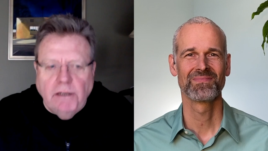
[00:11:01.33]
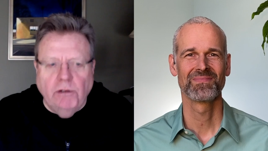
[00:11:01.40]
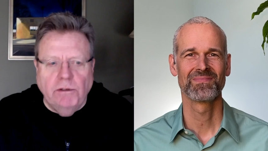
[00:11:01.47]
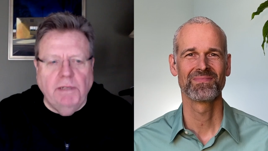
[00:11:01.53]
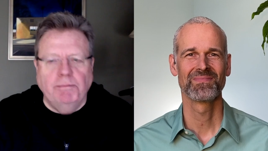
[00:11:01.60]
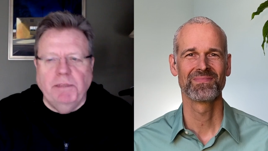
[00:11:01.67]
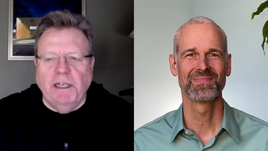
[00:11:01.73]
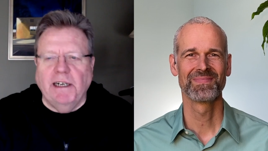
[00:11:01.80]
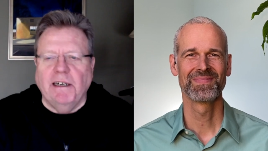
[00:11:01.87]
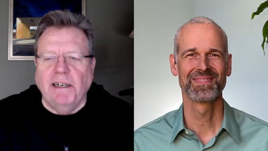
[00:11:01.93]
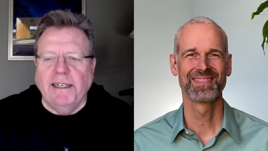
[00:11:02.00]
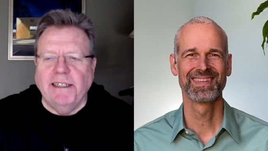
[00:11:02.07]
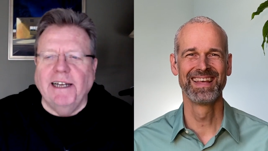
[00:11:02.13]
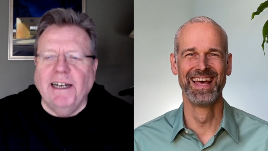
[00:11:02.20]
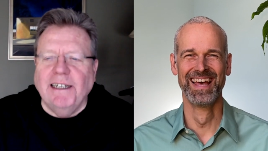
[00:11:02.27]
Speaker 1: something like
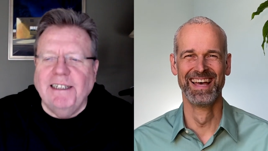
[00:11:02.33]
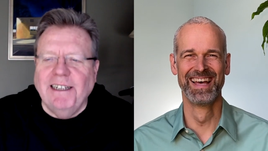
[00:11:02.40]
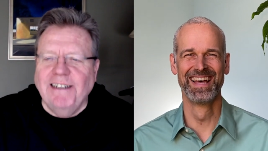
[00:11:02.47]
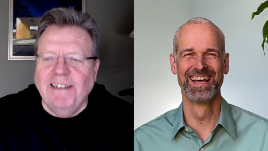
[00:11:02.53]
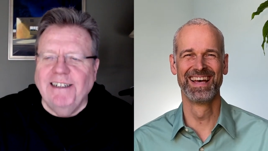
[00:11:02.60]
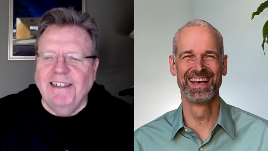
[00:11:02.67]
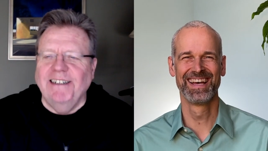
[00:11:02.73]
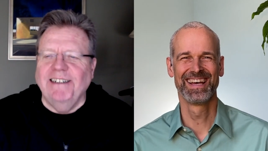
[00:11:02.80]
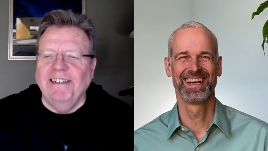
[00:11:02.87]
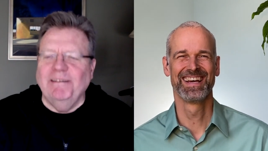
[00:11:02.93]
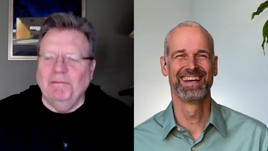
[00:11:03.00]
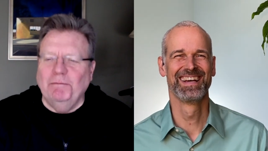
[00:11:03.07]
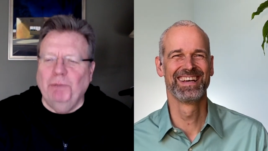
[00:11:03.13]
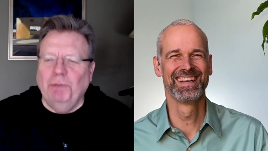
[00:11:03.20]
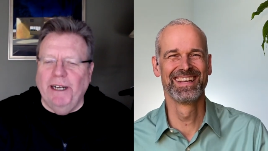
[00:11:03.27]
that uh,
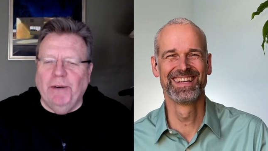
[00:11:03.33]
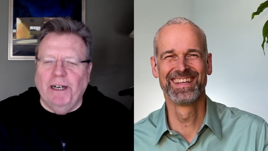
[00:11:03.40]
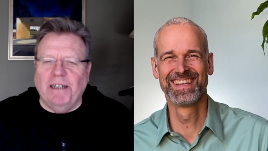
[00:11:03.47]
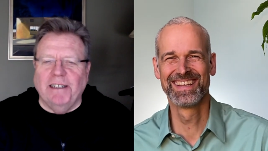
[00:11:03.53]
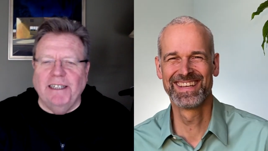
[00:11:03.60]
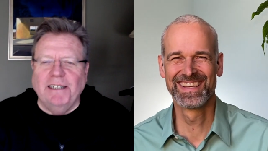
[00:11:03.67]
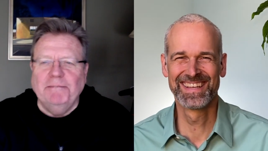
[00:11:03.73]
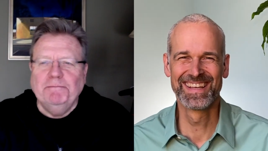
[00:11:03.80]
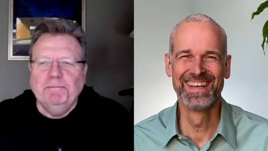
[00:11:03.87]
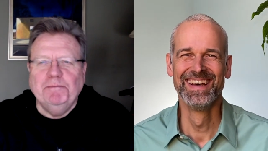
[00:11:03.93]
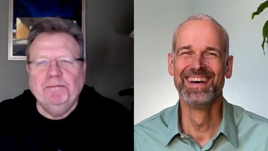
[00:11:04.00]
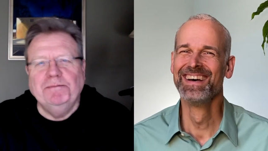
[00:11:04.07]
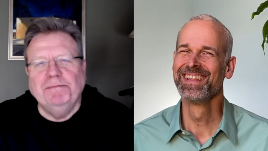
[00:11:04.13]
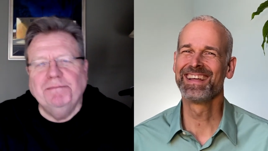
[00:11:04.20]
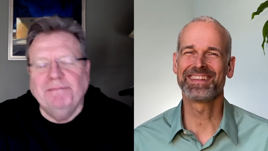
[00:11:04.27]
pretty quickly.
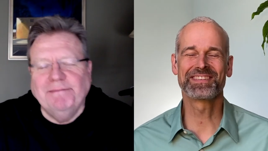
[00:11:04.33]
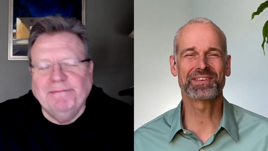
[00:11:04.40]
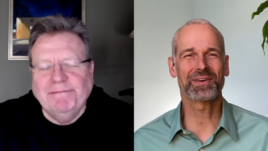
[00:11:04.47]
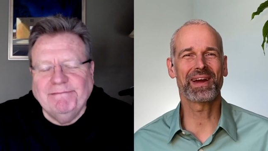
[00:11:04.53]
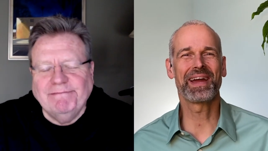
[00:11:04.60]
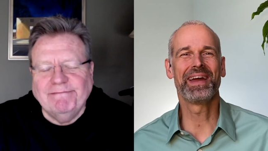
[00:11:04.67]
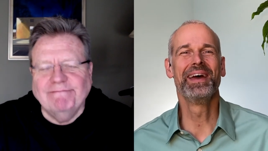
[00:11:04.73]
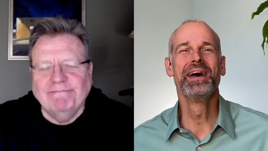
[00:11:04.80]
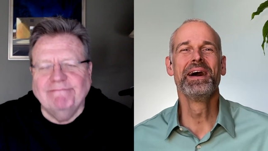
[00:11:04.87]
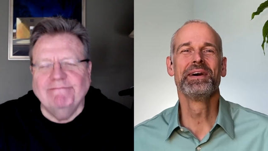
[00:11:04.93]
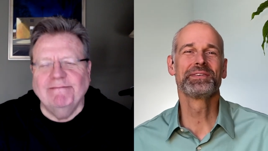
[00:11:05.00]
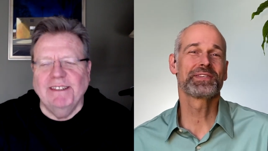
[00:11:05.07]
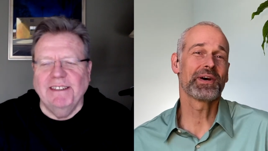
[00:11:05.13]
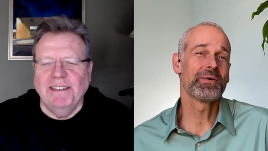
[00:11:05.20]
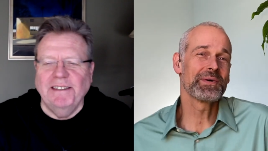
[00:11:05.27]
Speaker 2: That's great.
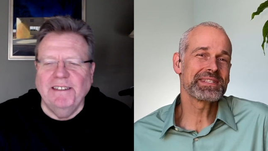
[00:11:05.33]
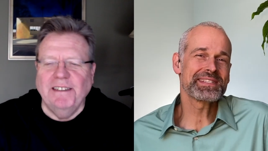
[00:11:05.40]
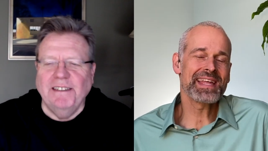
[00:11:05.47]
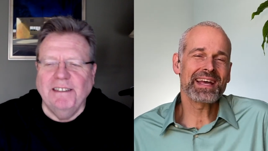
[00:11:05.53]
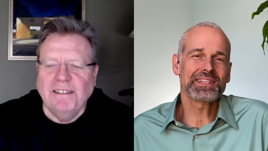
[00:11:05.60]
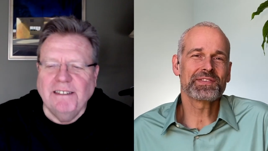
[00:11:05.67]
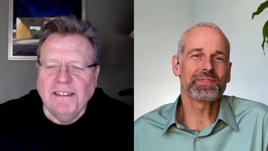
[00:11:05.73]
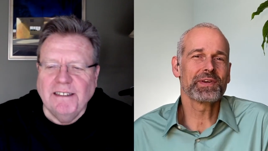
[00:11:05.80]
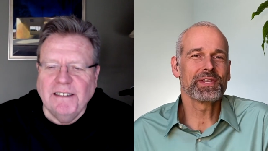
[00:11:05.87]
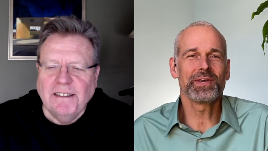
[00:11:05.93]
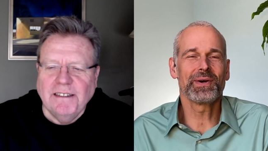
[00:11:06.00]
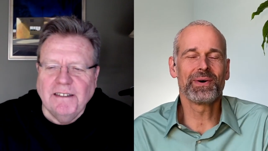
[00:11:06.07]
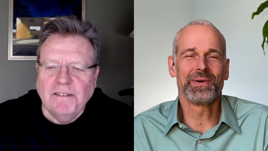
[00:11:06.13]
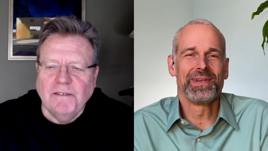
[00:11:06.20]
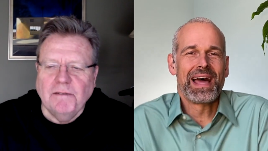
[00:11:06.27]
So, what's next for
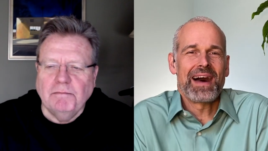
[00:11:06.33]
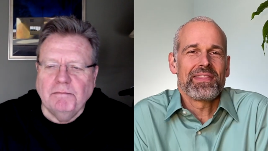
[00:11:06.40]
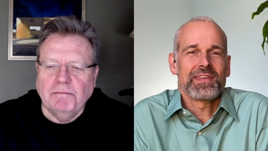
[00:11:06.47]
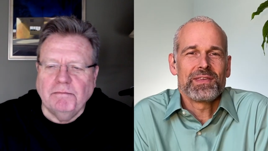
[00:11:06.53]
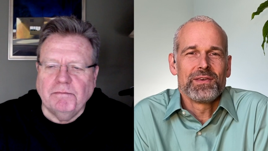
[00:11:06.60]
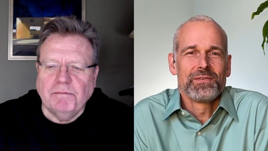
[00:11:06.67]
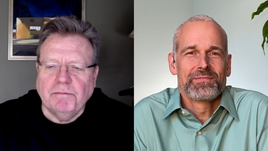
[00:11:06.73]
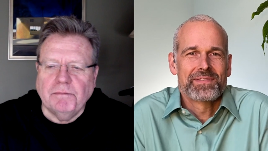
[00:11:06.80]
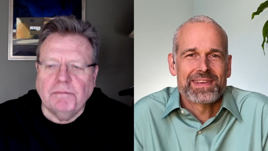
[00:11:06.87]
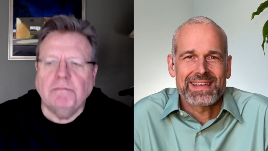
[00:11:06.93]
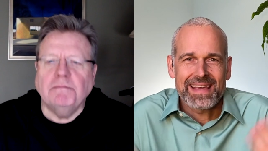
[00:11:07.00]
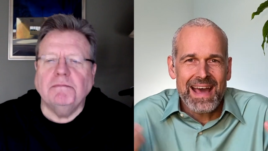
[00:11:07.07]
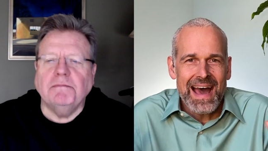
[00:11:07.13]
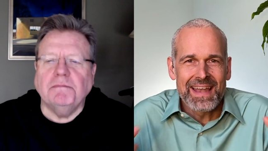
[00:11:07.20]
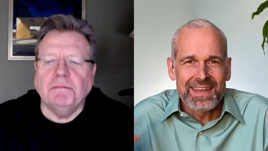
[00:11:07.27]
you now that you've
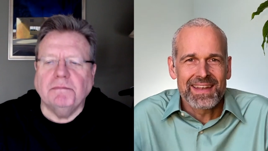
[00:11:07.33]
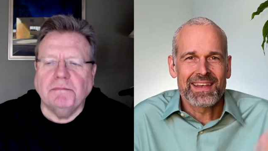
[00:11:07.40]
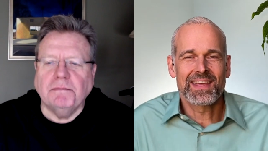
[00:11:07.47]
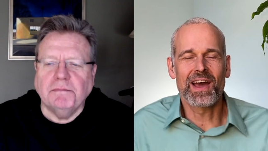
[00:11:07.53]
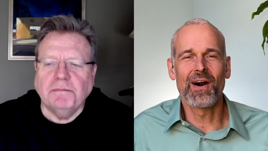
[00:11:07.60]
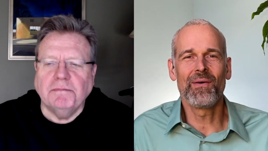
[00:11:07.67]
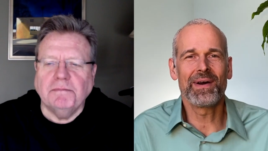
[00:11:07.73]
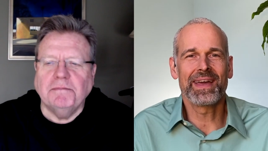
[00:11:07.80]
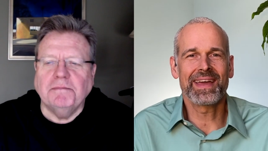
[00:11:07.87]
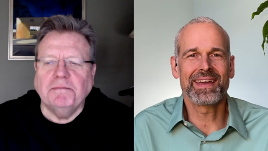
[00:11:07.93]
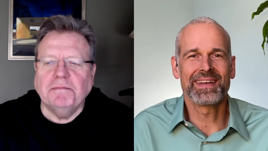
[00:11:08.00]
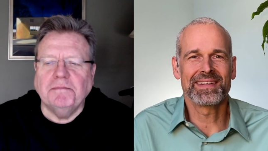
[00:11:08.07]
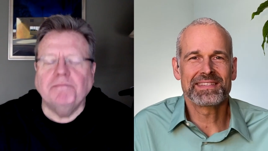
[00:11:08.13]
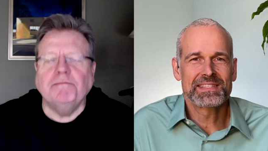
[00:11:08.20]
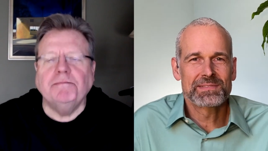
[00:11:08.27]
gotten it
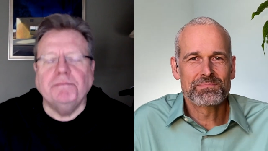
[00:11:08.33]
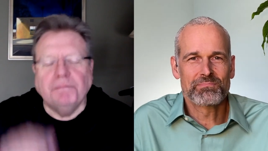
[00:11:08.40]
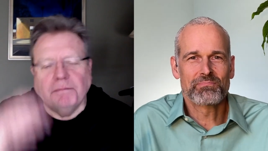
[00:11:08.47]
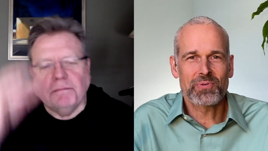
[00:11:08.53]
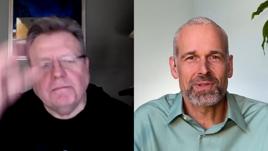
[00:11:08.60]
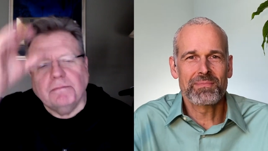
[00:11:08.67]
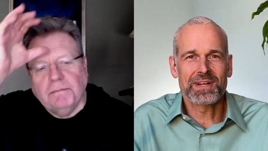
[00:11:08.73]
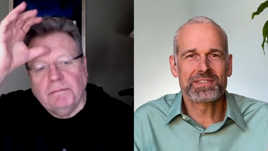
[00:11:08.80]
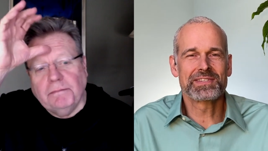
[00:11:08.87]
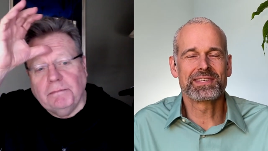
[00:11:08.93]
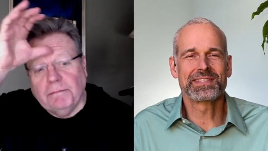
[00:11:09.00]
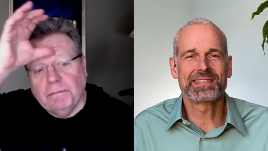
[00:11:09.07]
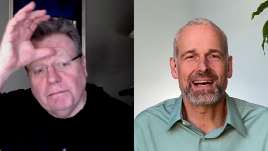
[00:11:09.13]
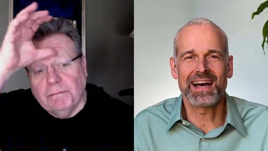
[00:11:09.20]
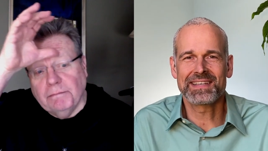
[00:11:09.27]
going and it's pretty much
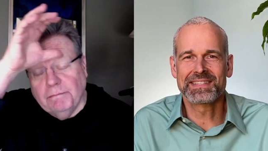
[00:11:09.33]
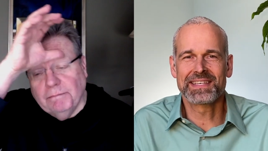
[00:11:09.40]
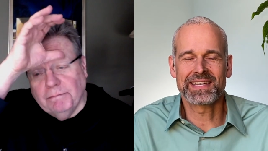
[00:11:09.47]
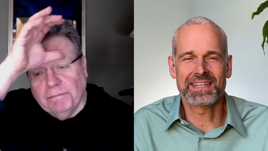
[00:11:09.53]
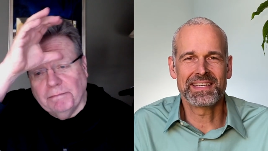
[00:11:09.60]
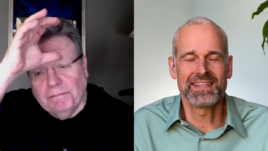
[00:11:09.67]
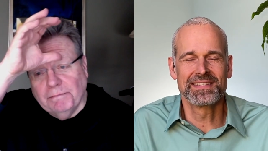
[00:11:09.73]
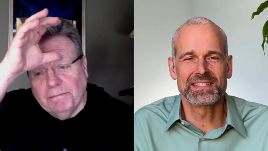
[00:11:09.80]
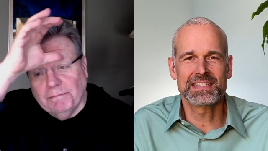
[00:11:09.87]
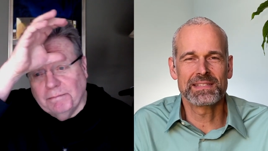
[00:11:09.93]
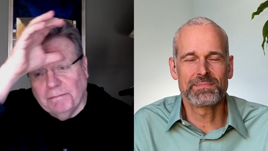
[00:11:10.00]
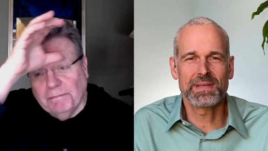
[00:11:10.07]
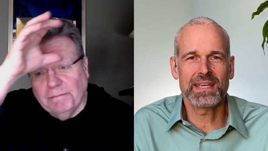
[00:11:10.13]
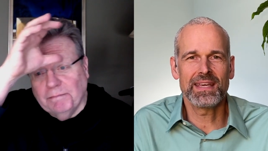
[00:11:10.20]
the size that it needs to